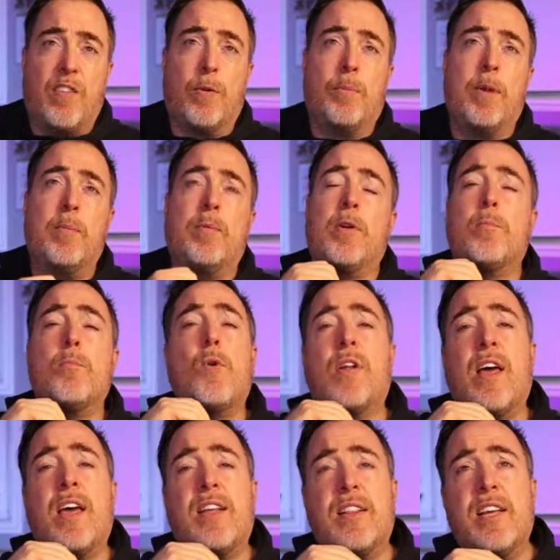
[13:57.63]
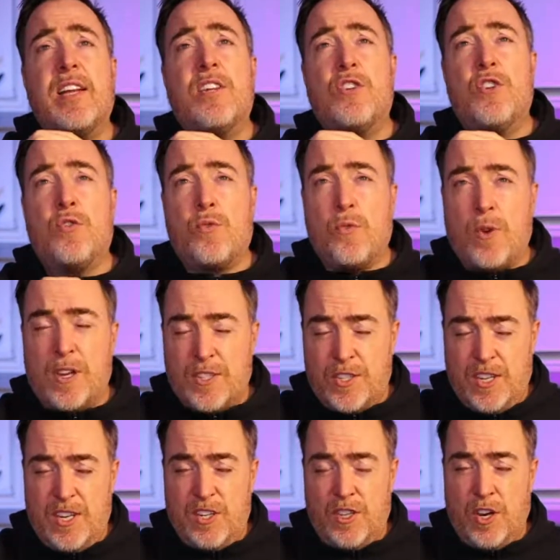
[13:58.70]
People are more likely to trust
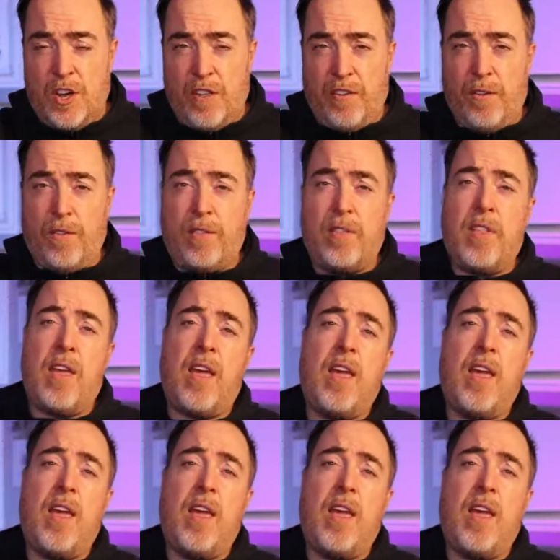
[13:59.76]
each other. They